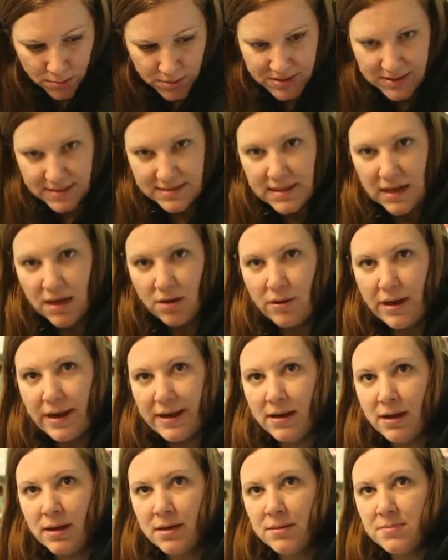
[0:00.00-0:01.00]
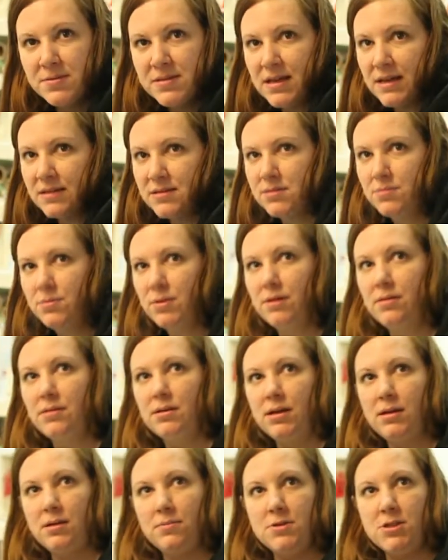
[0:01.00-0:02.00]
But that's how I got obsessed with
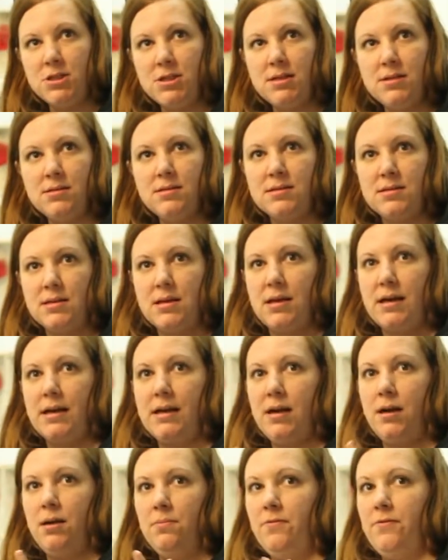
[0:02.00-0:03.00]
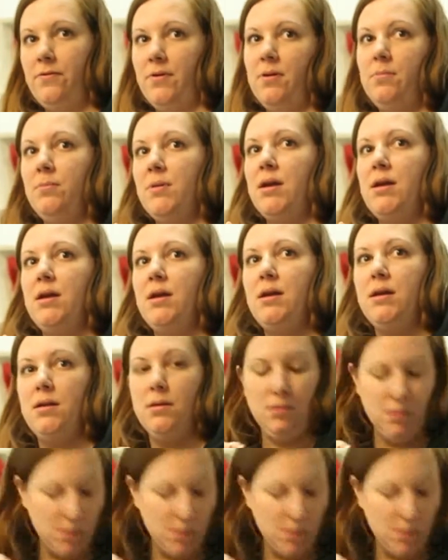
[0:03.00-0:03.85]
knitting machines, and I come from a